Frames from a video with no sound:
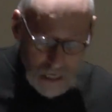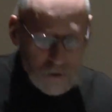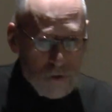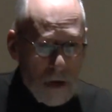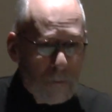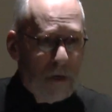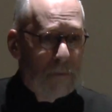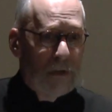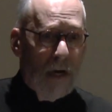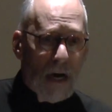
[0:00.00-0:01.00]
on trumped
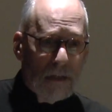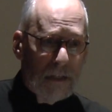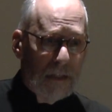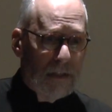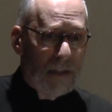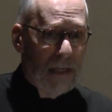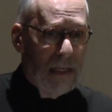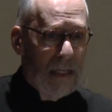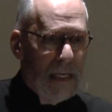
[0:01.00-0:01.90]
up charges,